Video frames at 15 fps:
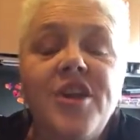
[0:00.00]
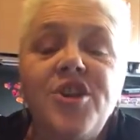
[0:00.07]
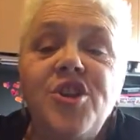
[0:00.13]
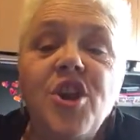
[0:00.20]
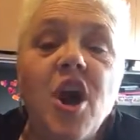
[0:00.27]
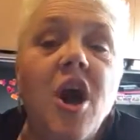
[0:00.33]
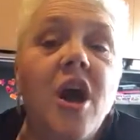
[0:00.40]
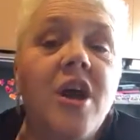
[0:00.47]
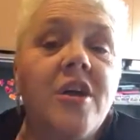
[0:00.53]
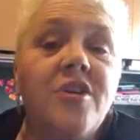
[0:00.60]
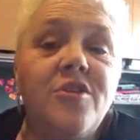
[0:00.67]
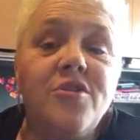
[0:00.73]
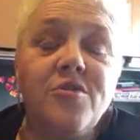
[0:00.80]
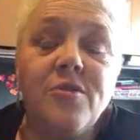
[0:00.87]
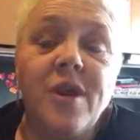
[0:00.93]
and
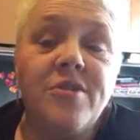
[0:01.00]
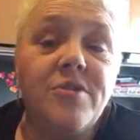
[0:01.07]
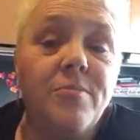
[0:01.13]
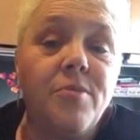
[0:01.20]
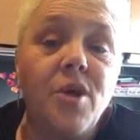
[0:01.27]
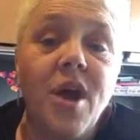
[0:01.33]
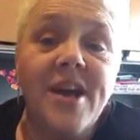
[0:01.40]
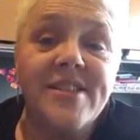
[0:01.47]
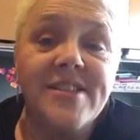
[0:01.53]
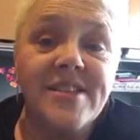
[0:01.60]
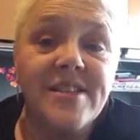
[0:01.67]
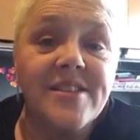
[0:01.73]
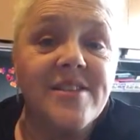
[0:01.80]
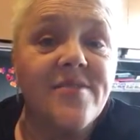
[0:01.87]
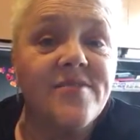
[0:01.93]
yawned throughout the
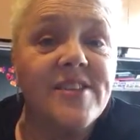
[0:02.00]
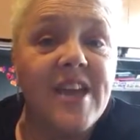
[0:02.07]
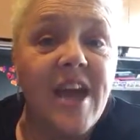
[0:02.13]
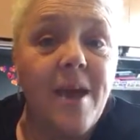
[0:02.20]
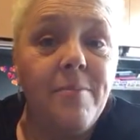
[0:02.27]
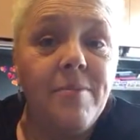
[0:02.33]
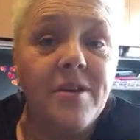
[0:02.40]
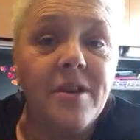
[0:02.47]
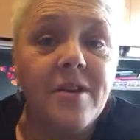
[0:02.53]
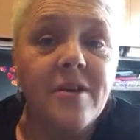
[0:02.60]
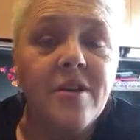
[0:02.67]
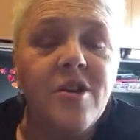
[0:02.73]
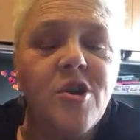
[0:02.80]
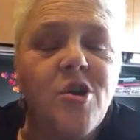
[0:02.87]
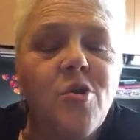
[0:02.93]
process of tapping,